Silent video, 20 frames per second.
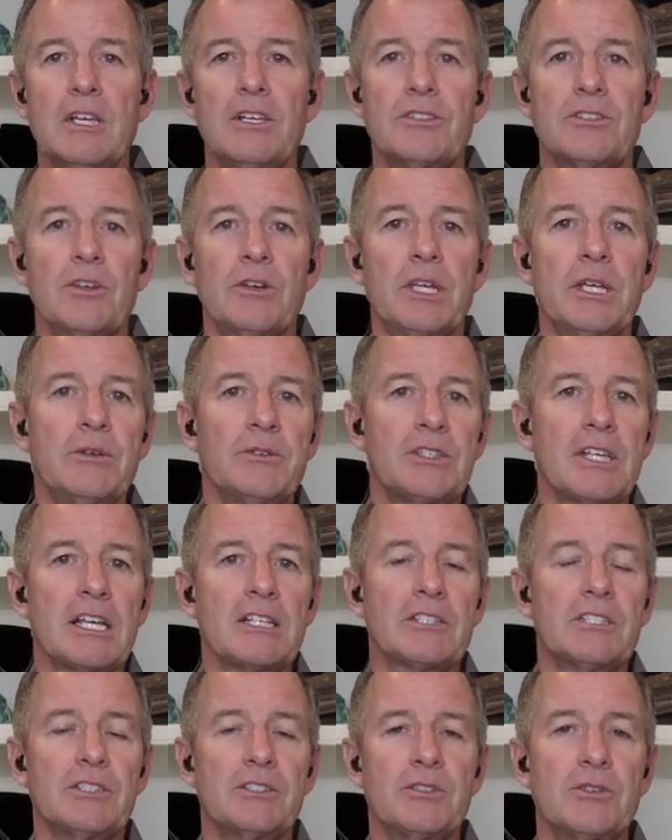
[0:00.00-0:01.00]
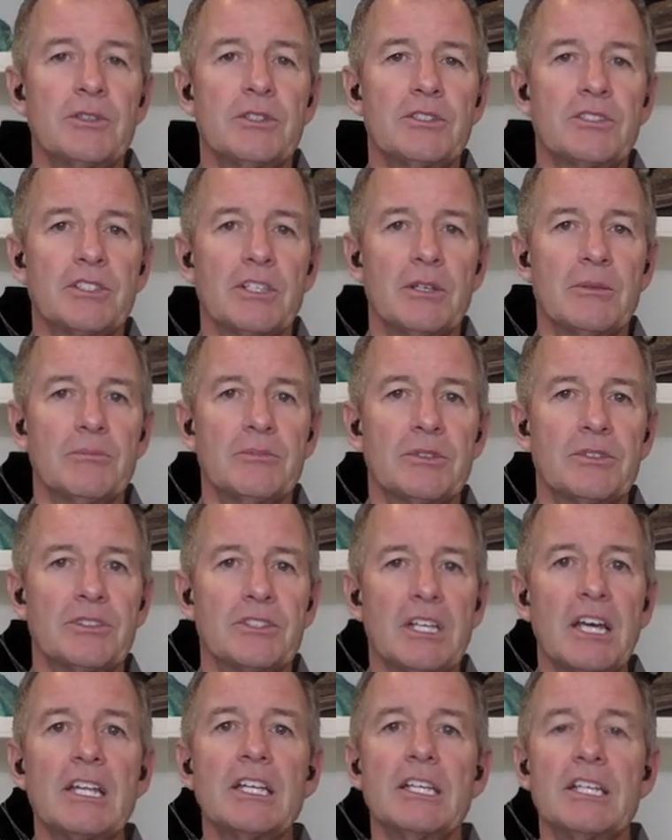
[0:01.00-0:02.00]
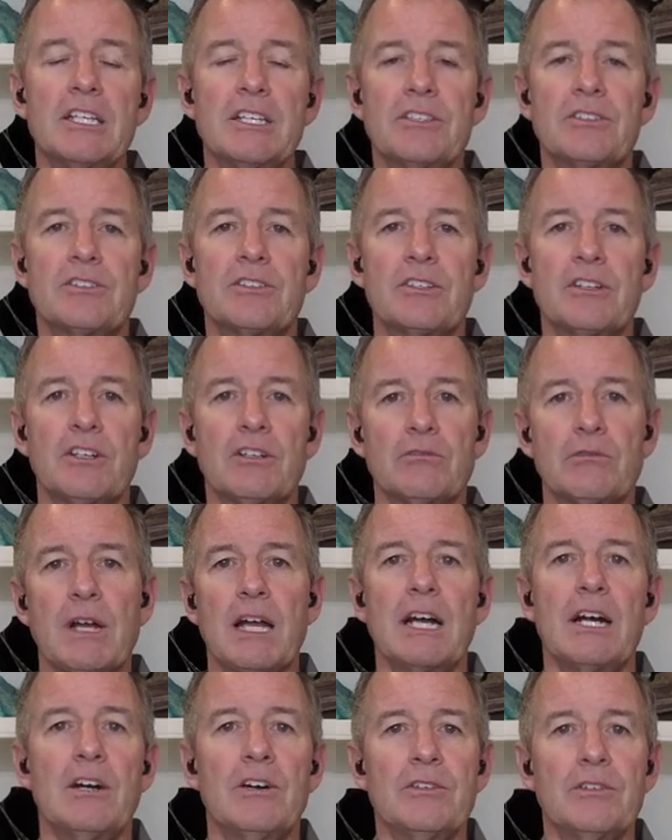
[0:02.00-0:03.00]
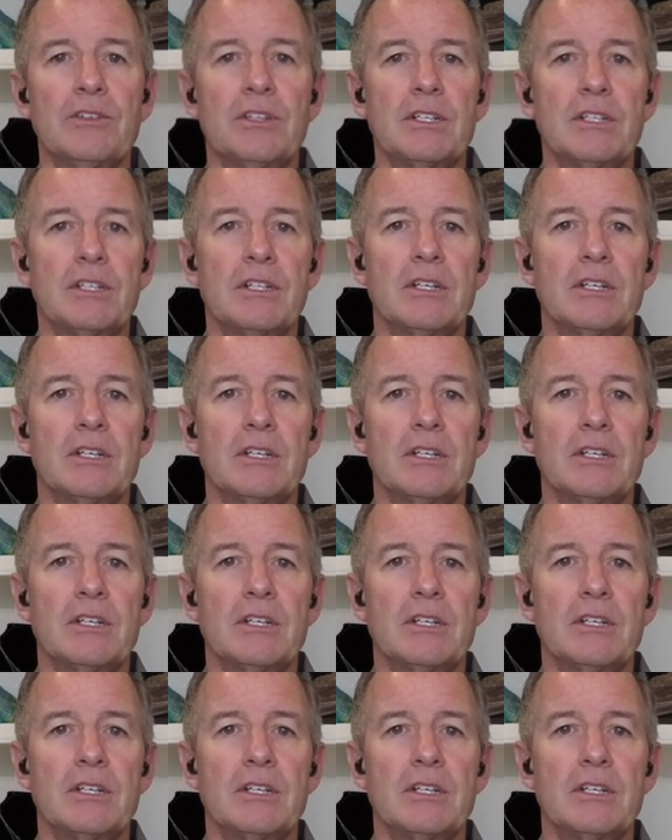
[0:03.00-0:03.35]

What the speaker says: So he was actually doing some studies around